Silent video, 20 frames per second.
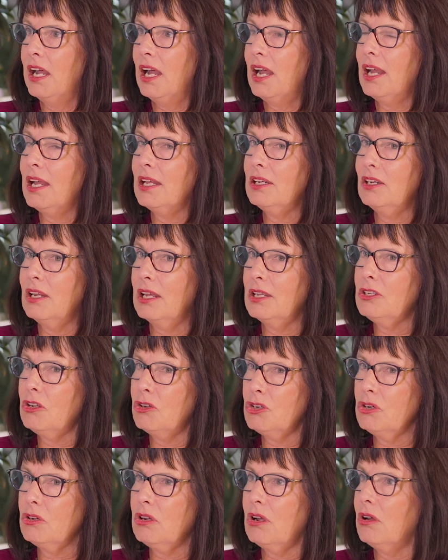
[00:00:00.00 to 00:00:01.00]
a
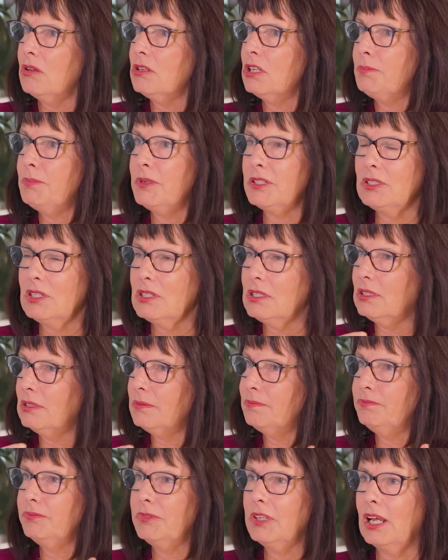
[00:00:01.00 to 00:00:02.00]
social cost, but just
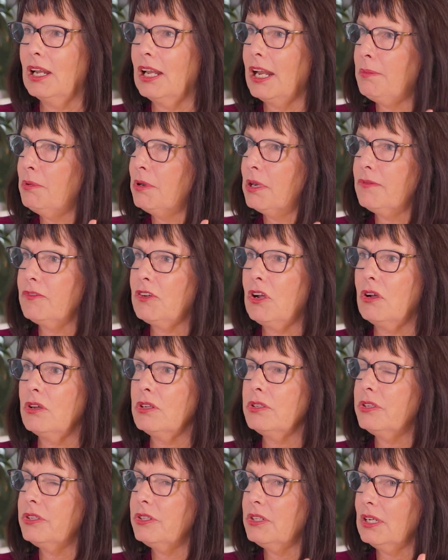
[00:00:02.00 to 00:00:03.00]
a collaborative
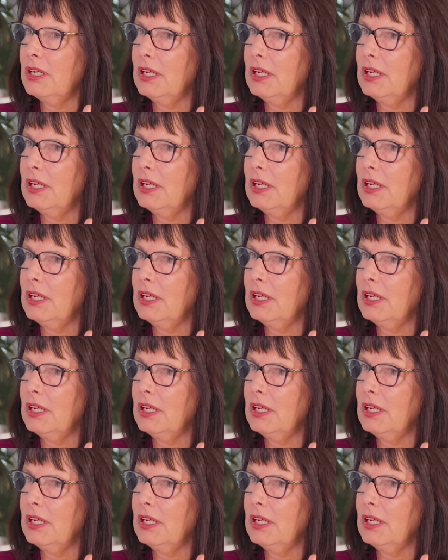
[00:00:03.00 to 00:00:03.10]
cost